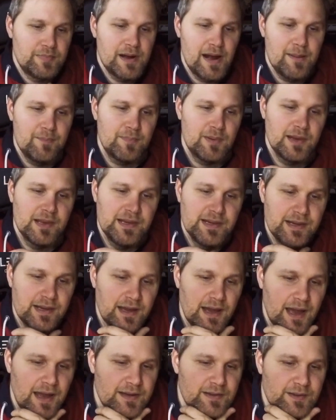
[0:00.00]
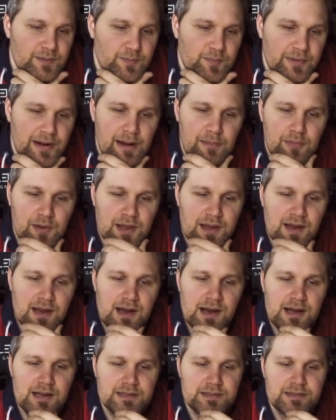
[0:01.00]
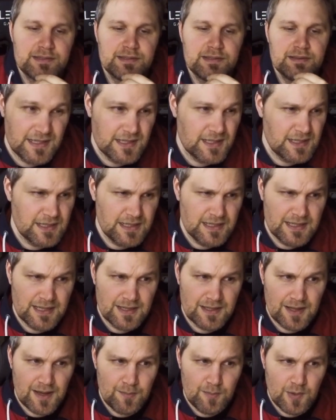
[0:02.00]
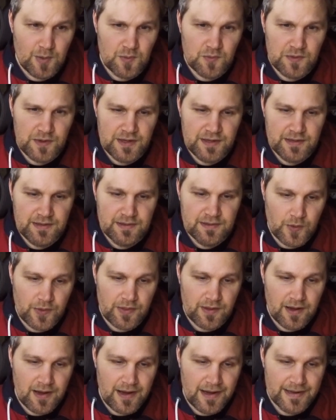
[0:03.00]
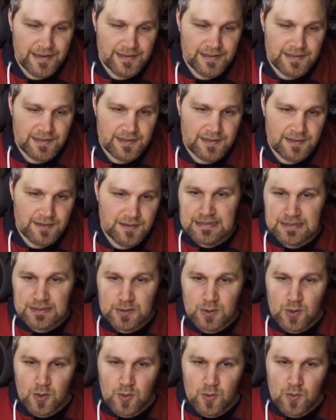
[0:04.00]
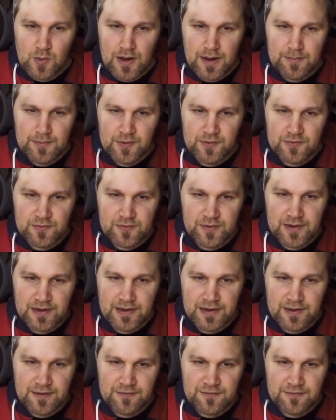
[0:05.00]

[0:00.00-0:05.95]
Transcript: Bramblin and Brambleghast. It's just a tumbleweed with eyes. So I'm not really